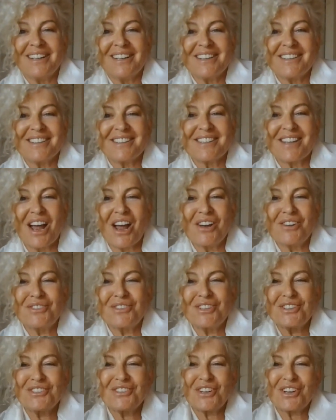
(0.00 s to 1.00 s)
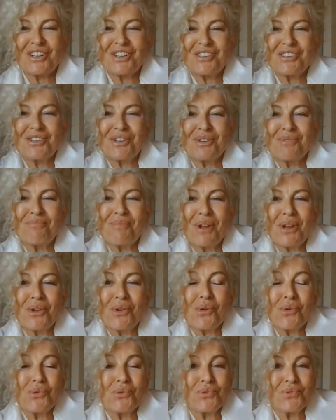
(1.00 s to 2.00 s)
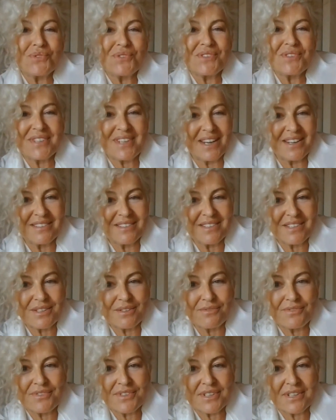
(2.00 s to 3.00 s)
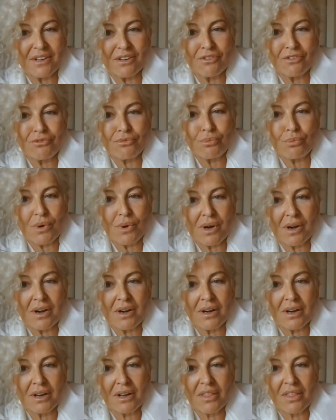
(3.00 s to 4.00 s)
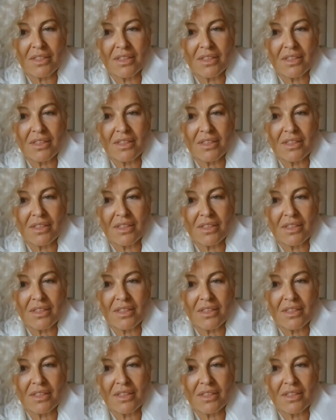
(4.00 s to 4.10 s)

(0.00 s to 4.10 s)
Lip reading: is how to nurture my own sense of self-worth.